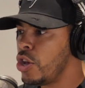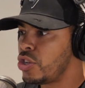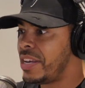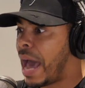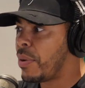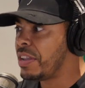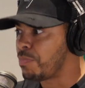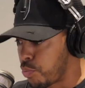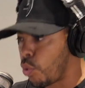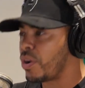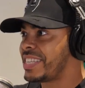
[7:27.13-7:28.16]
So now he's
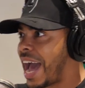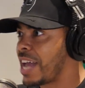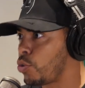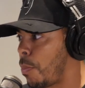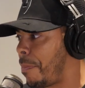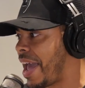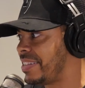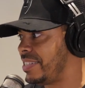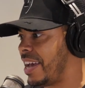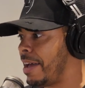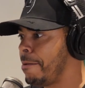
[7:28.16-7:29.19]
brought this actual ped,
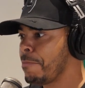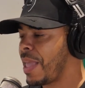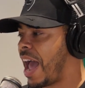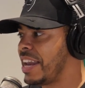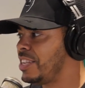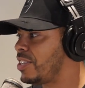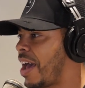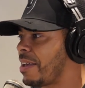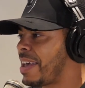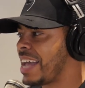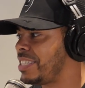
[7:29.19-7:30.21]
and he's like
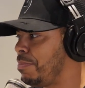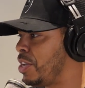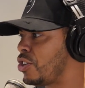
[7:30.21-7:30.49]
gassing me.